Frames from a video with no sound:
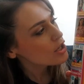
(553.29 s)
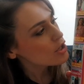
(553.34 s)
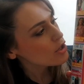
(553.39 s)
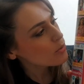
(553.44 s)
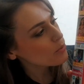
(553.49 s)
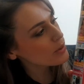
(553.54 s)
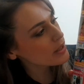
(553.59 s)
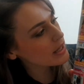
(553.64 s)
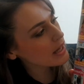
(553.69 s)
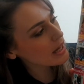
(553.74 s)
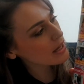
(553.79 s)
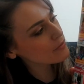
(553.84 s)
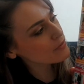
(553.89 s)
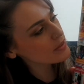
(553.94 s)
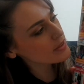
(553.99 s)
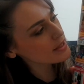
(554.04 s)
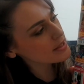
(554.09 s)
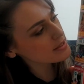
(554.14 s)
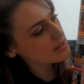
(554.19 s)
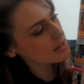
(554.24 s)
We have
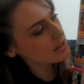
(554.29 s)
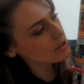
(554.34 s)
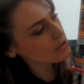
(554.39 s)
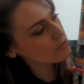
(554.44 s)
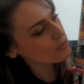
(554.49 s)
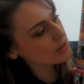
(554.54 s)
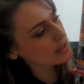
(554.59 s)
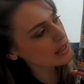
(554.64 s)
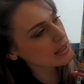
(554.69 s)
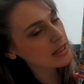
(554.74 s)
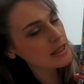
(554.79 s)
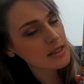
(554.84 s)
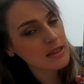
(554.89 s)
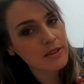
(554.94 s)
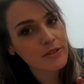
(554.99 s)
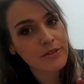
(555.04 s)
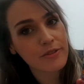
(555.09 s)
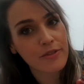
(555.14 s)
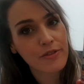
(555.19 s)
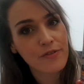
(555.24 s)
this lovely
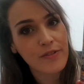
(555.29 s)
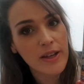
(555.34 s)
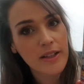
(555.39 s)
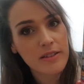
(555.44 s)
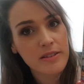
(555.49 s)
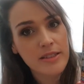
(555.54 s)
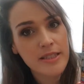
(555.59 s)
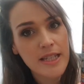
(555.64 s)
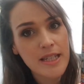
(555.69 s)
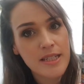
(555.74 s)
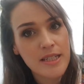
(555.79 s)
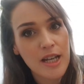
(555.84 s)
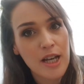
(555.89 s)
little felted